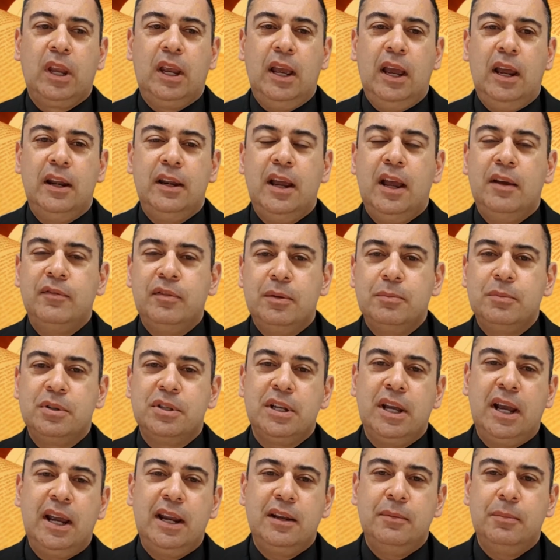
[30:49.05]
and have him
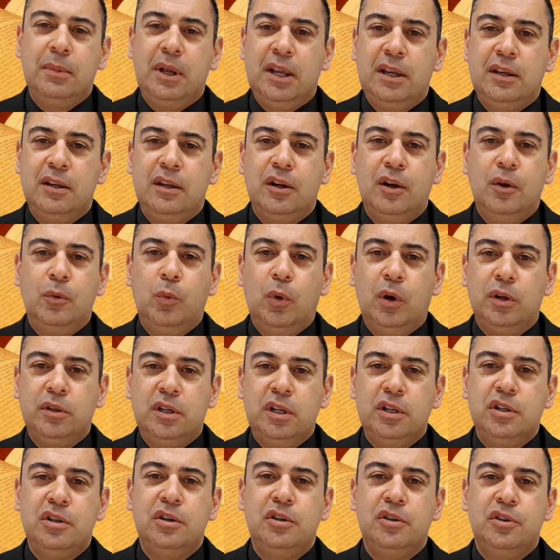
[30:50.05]
say to me, you know, what
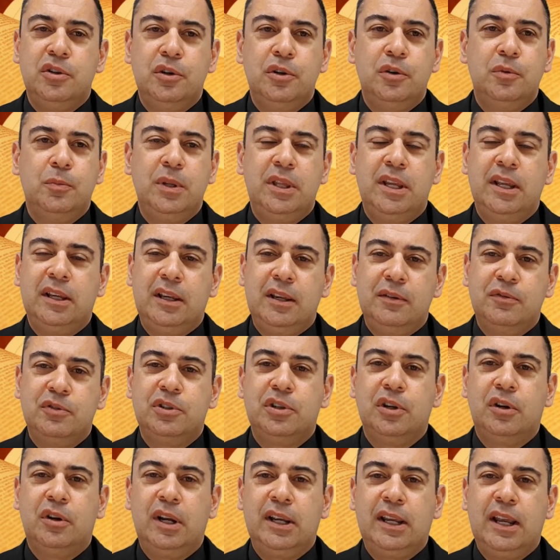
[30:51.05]
did you do with the gifts
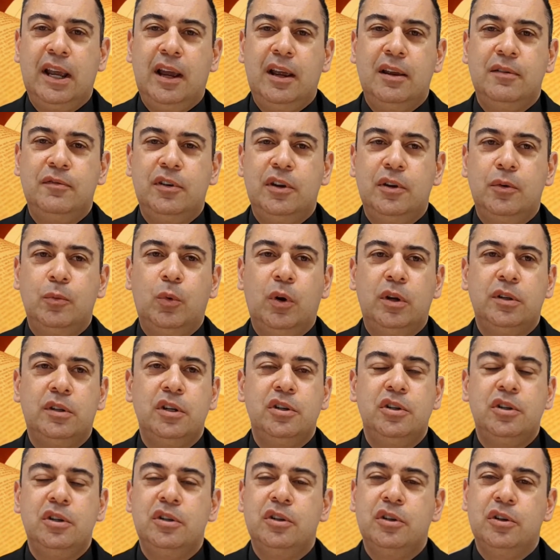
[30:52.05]
that I gave you? What
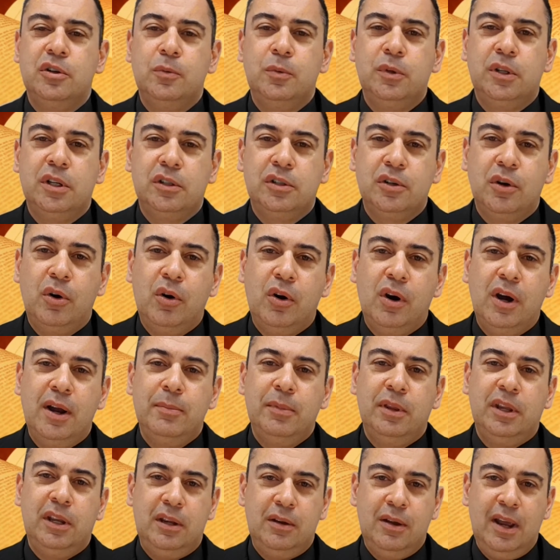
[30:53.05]
did you do with the time
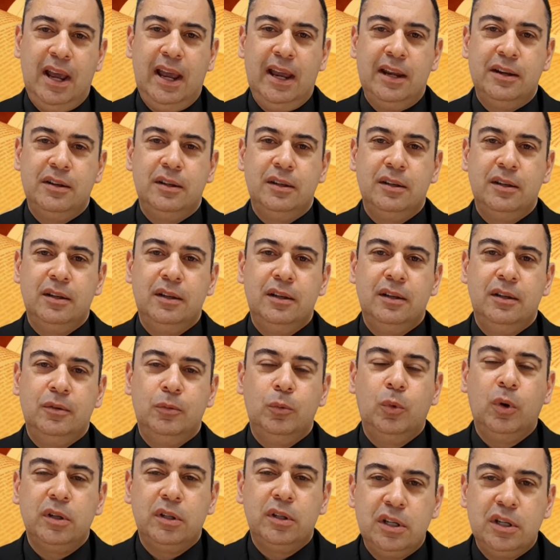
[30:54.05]
that you had?
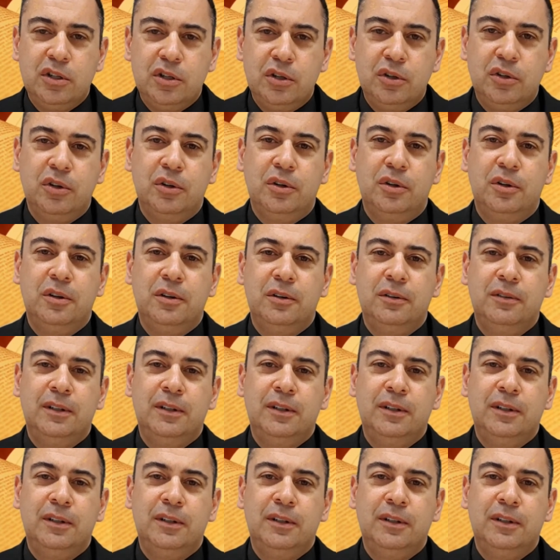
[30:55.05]
What you do?